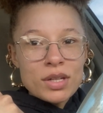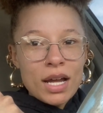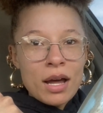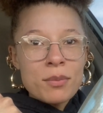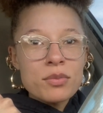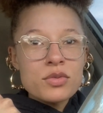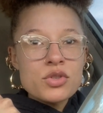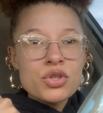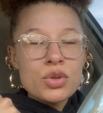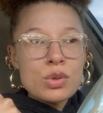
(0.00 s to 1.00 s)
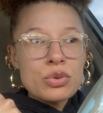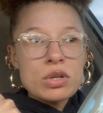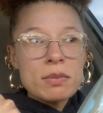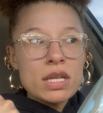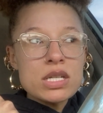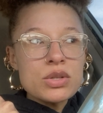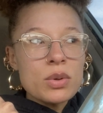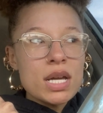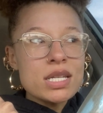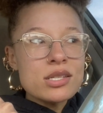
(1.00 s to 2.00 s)
Like, I'm two or three minutes
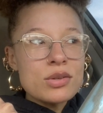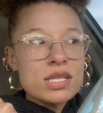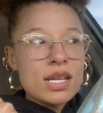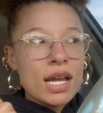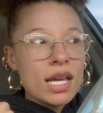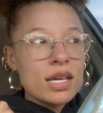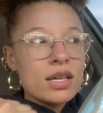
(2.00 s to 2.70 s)
away. So it's like,